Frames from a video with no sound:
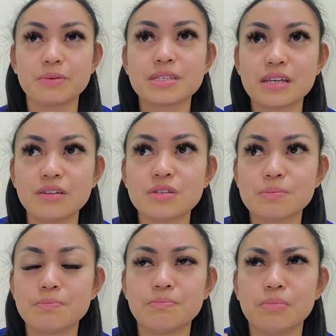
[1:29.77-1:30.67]
but sinus
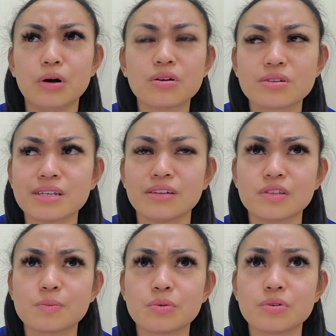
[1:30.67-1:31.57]
block or
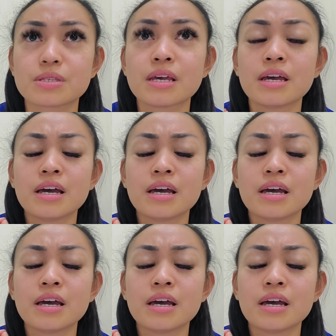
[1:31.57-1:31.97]
sinus pause,